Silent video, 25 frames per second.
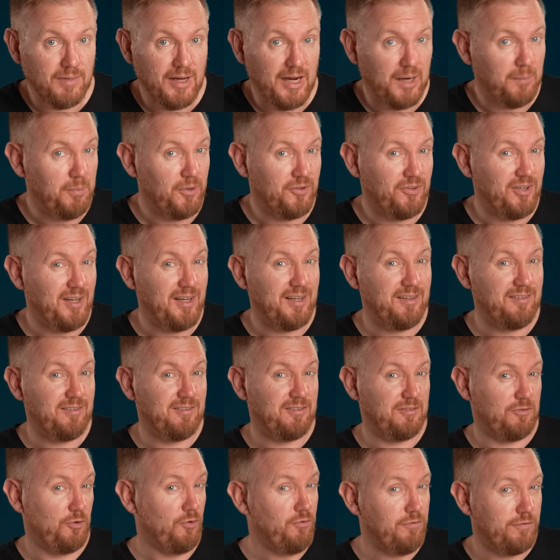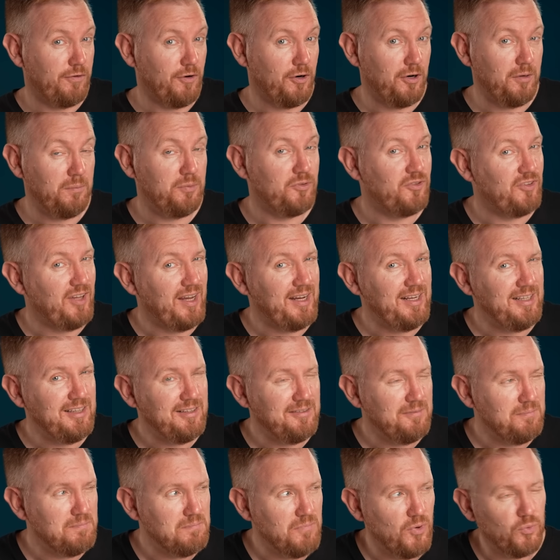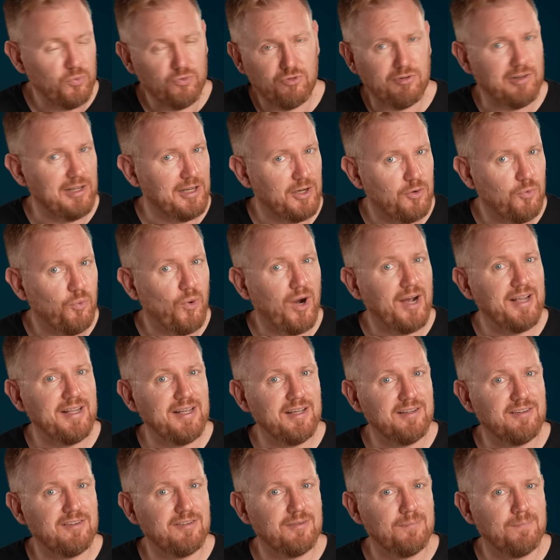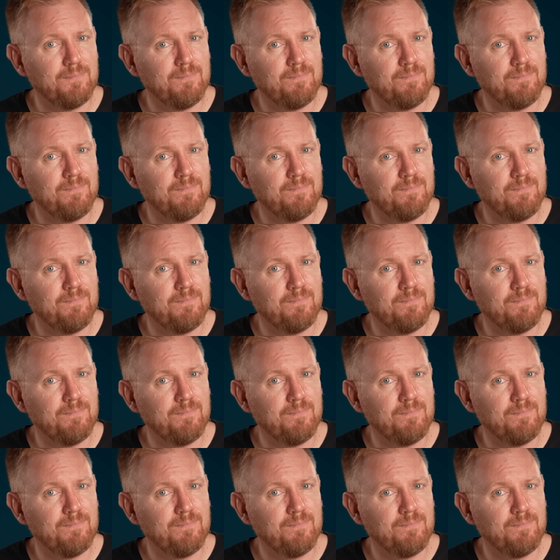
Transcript: Airbus has, so far, stayed mostly quiet.